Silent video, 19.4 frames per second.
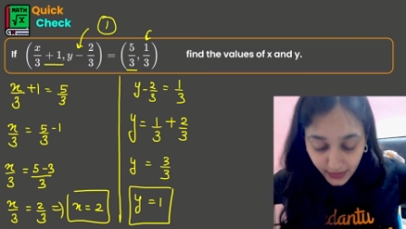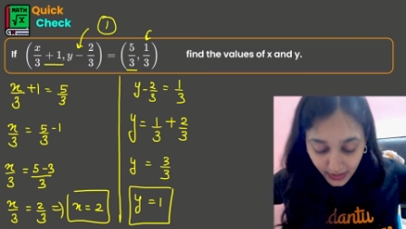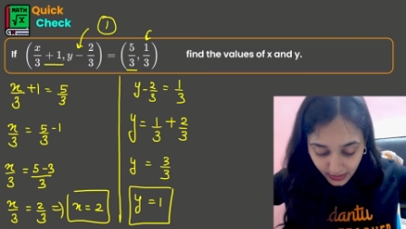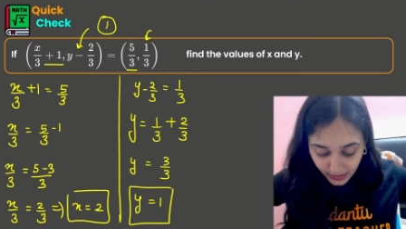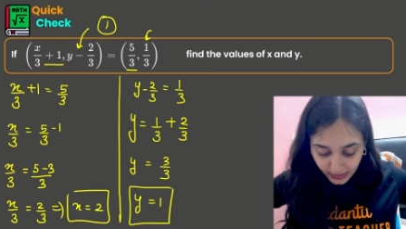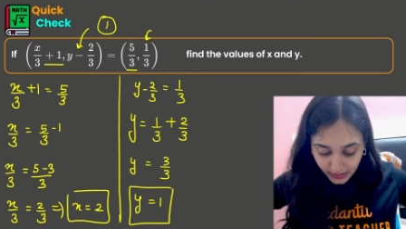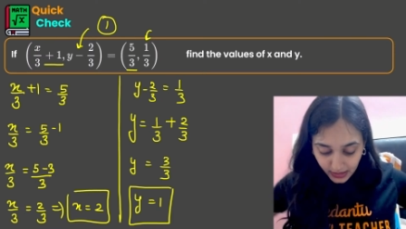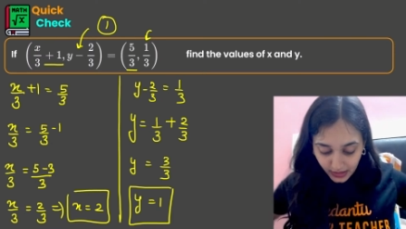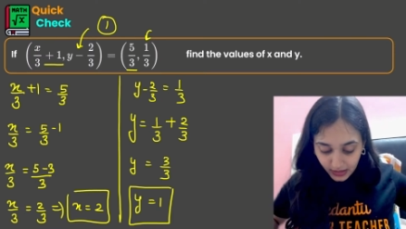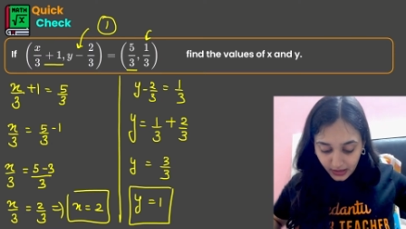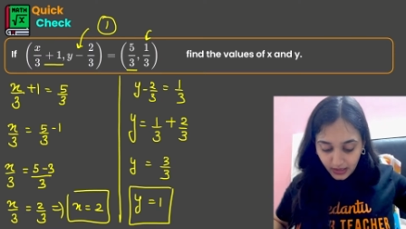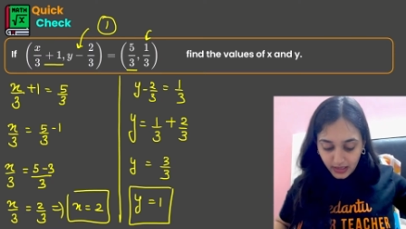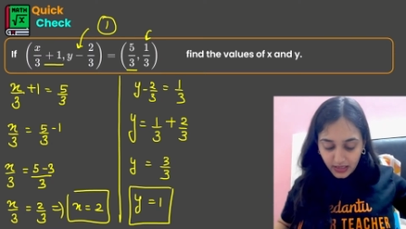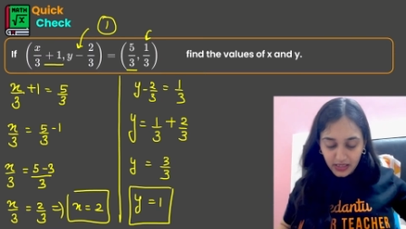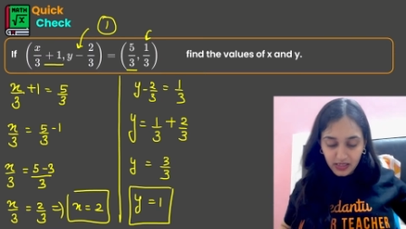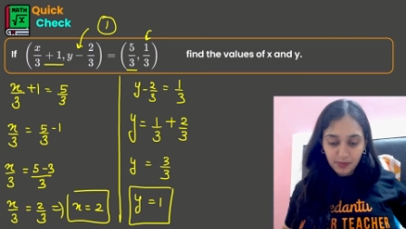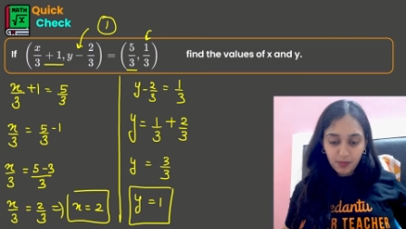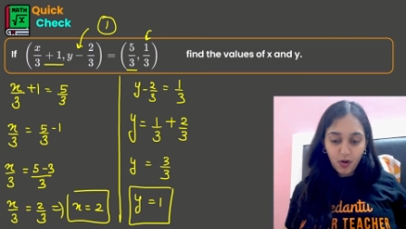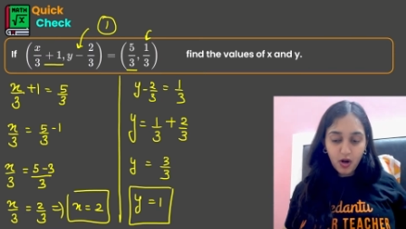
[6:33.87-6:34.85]
their
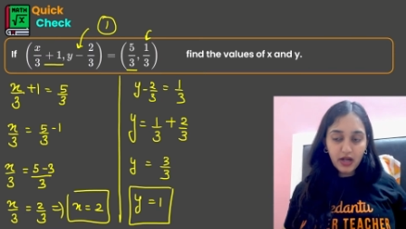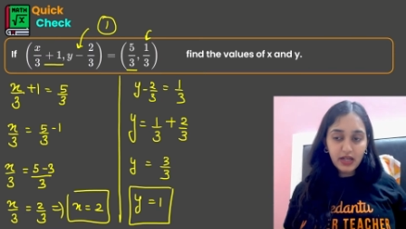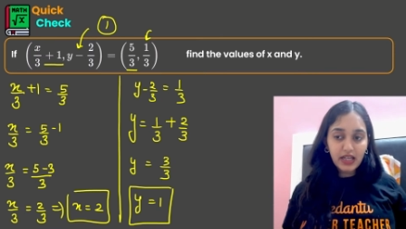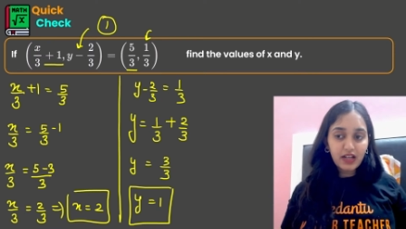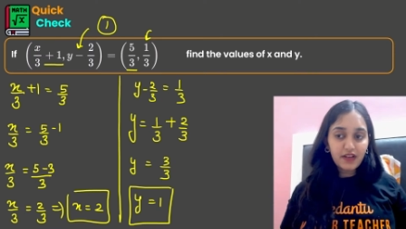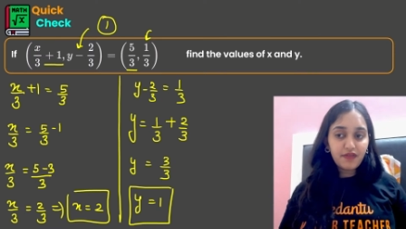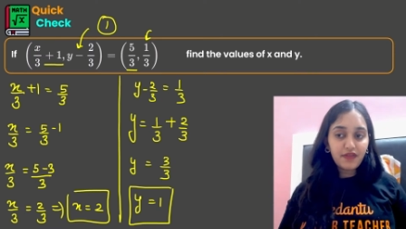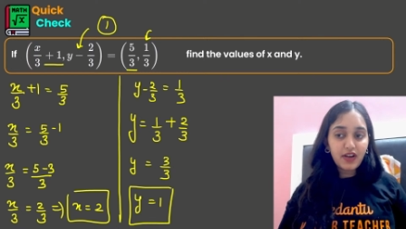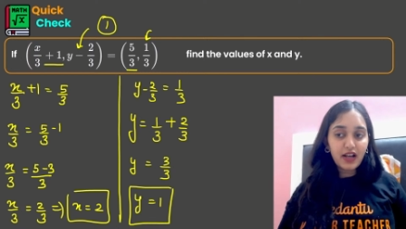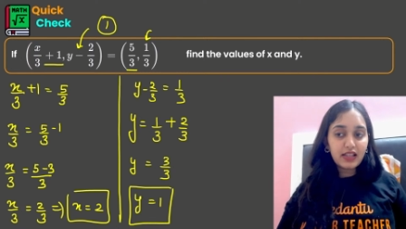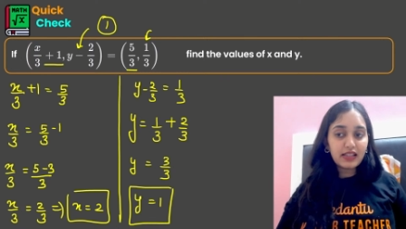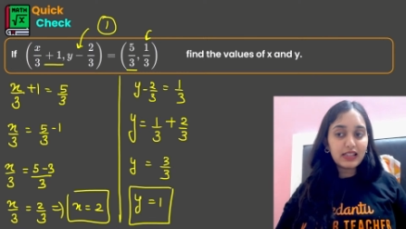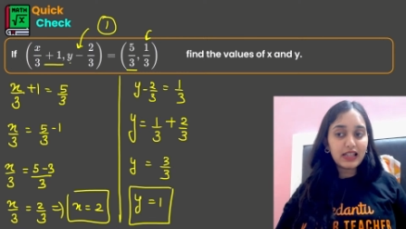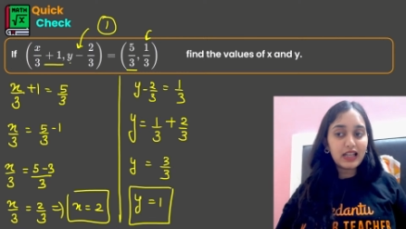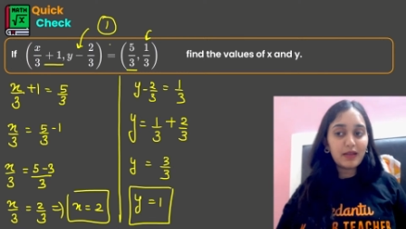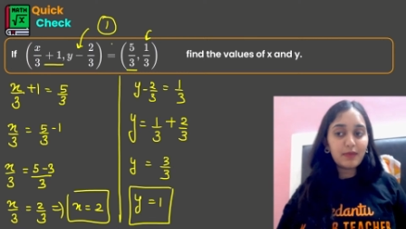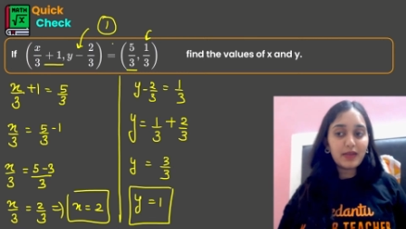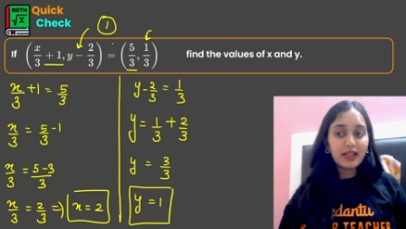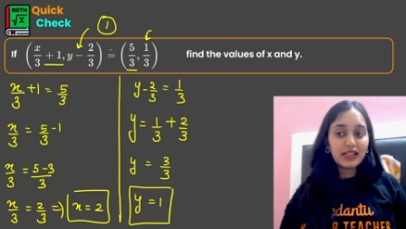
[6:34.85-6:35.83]
corresponding first
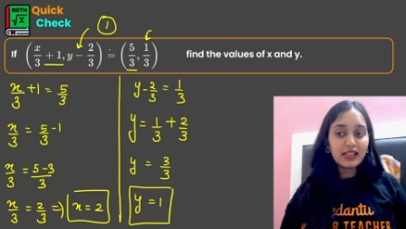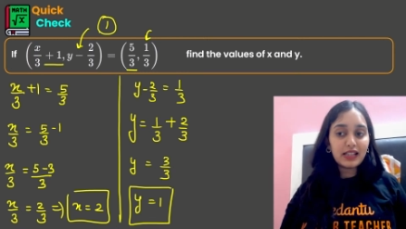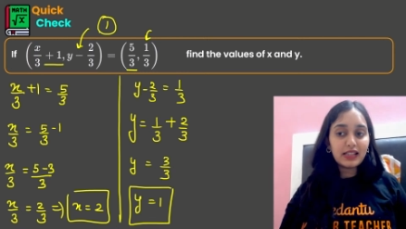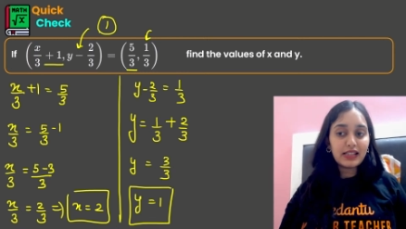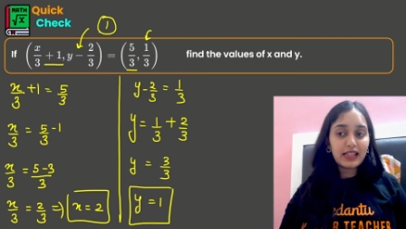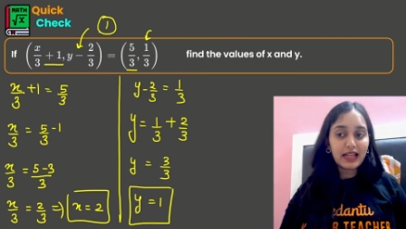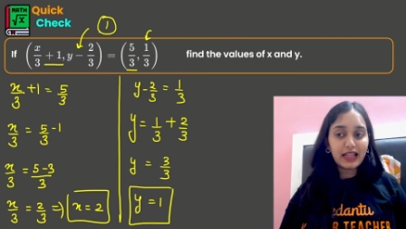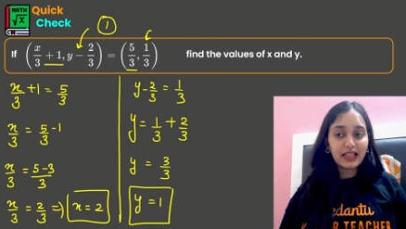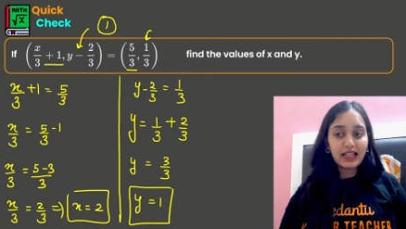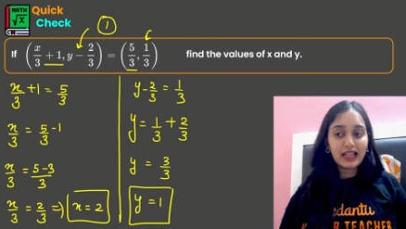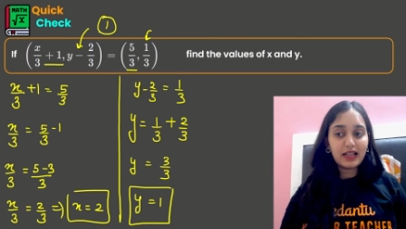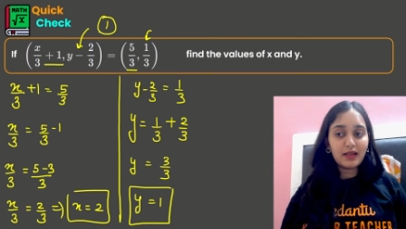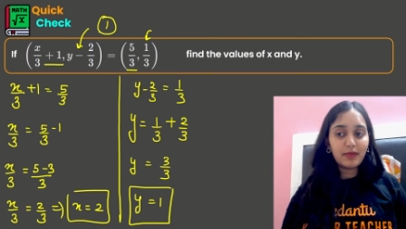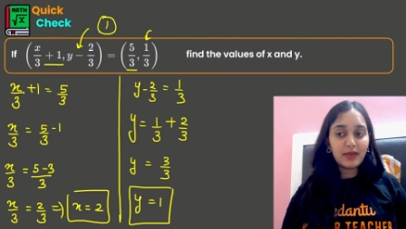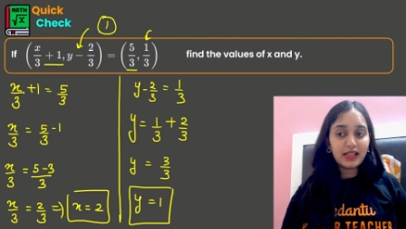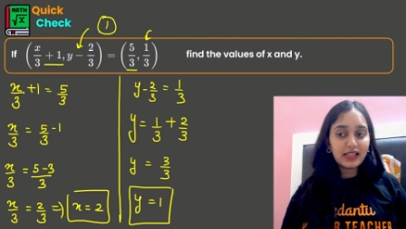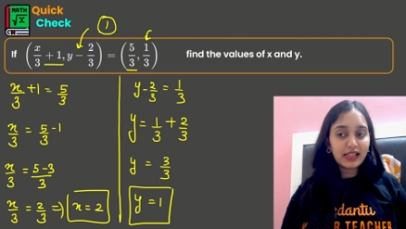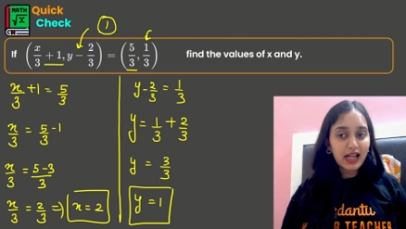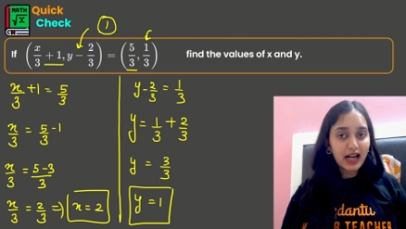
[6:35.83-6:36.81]
elements and second
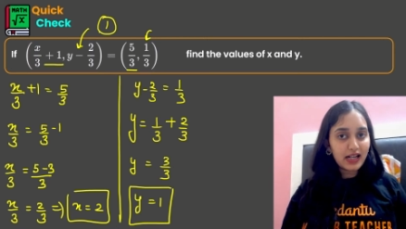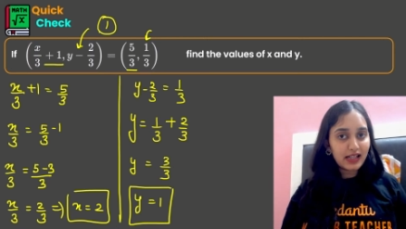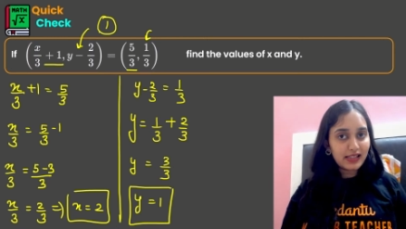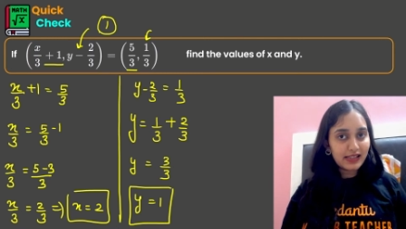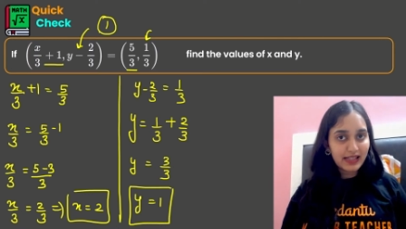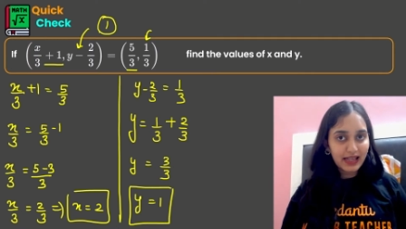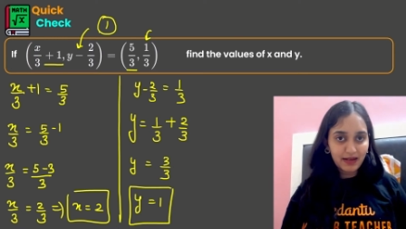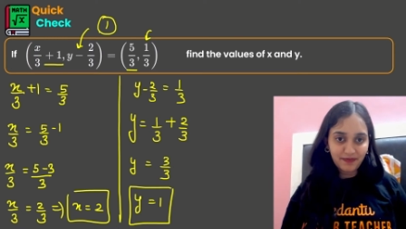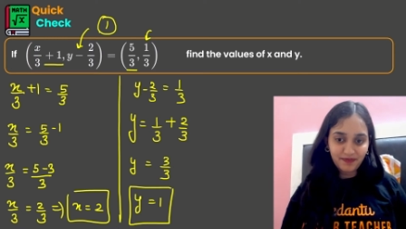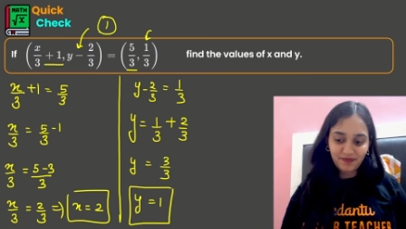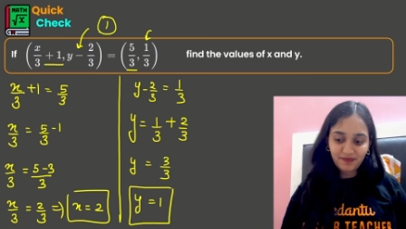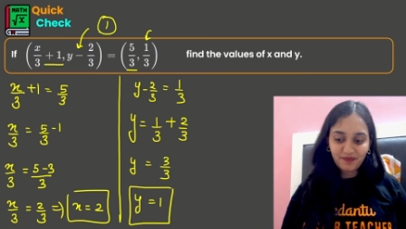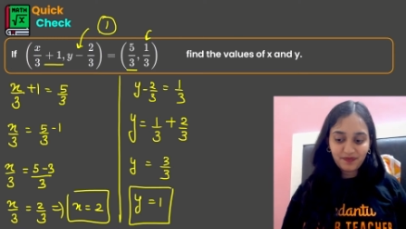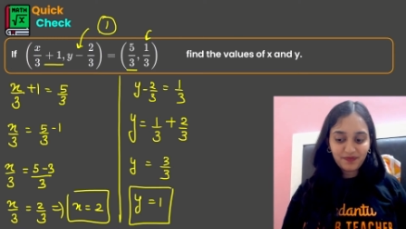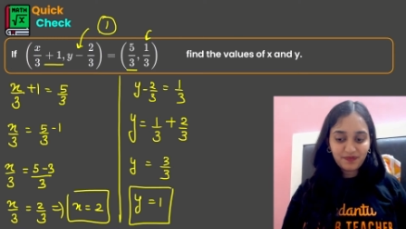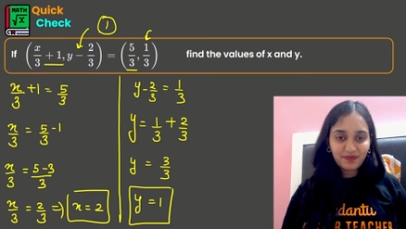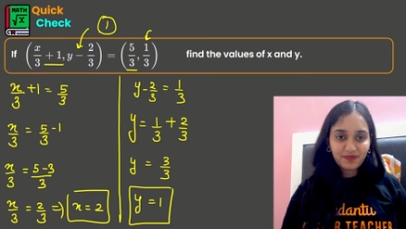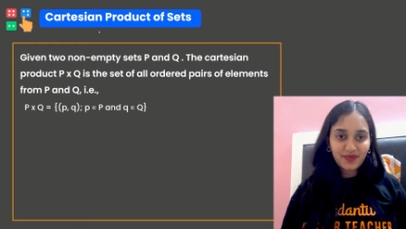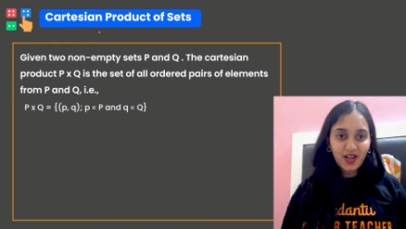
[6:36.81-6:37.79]
elements are same.
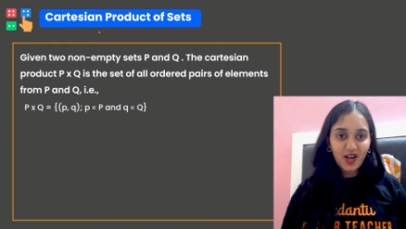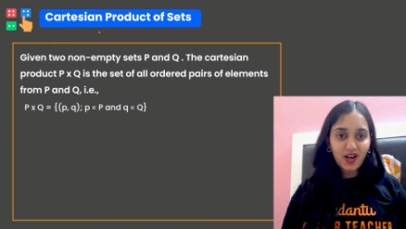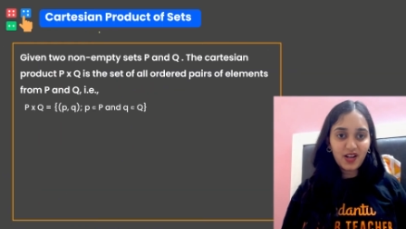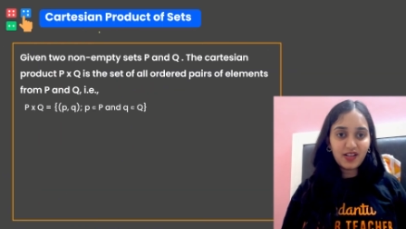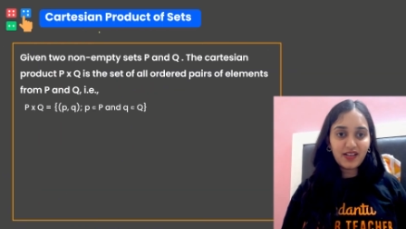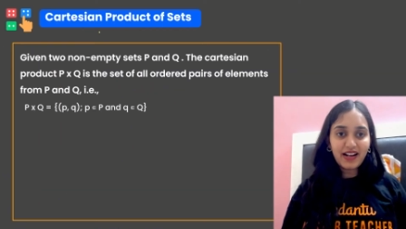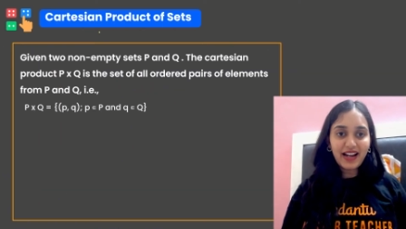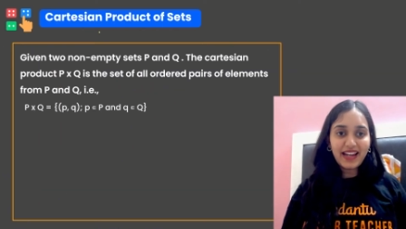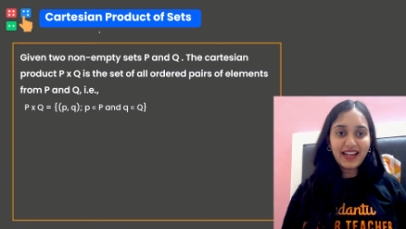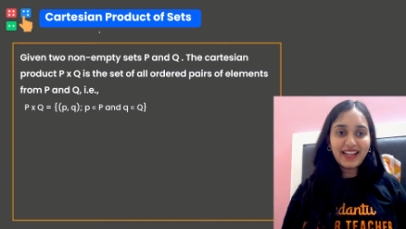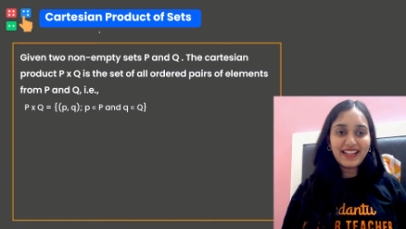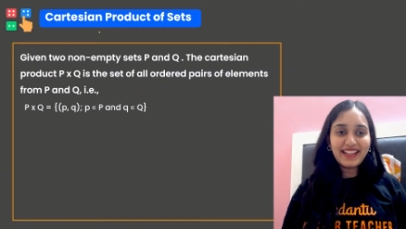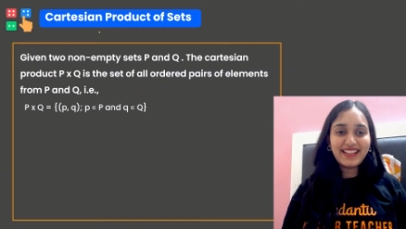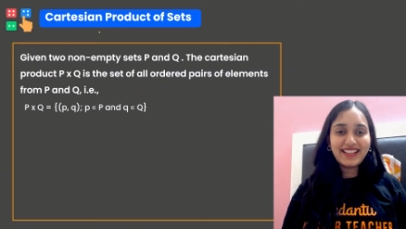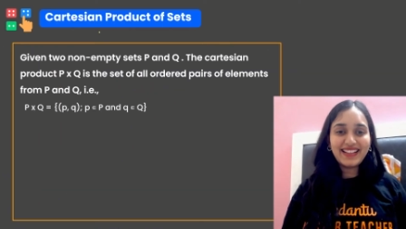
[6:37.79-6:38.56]
Alright.